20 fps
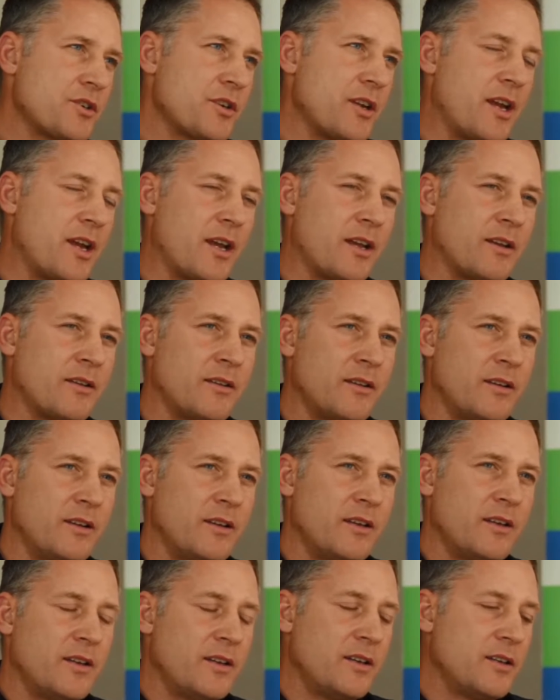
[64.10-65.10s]
And
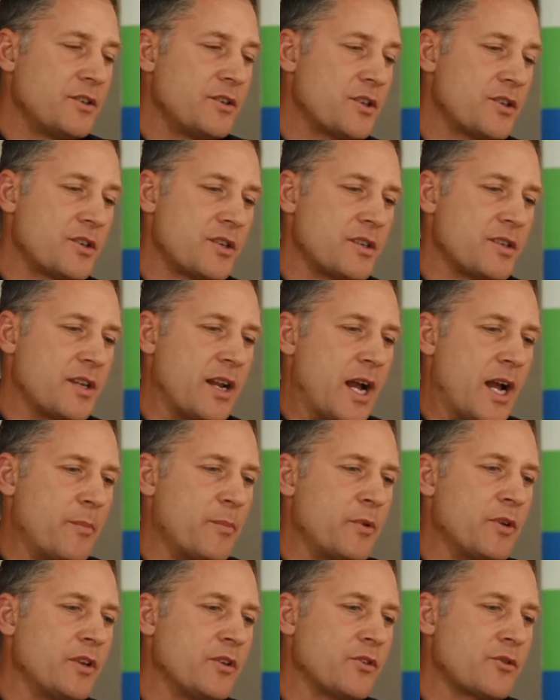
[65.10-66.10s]
just as it
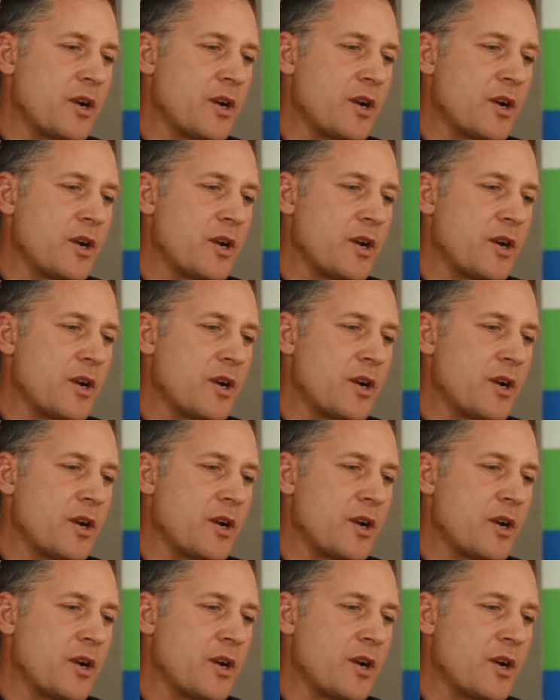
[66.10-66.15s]
happened in